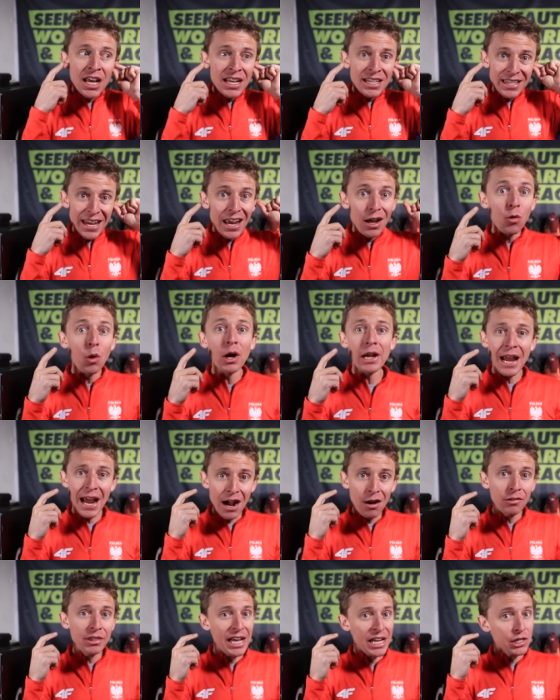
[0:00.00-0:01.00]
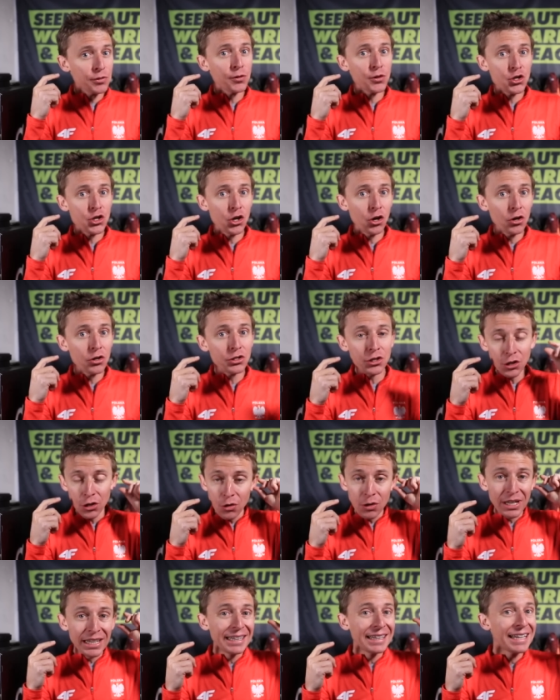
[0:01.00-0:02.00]
take one out, that's for sure, so
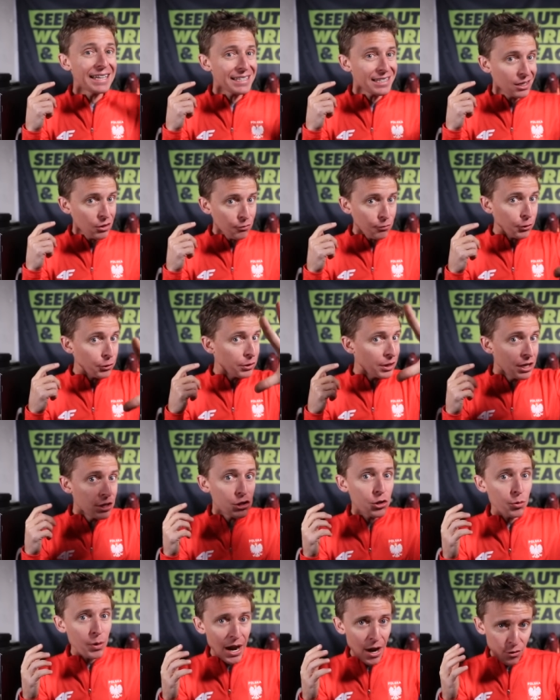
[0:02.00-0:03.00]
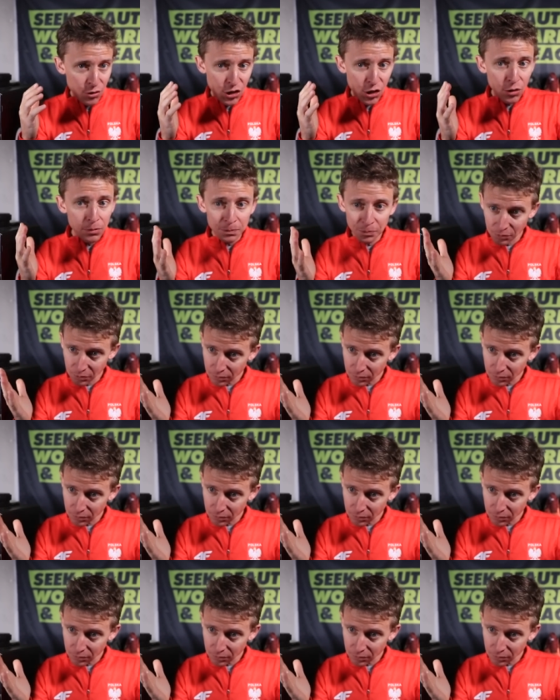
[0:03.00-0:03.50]
you can listen for things around you.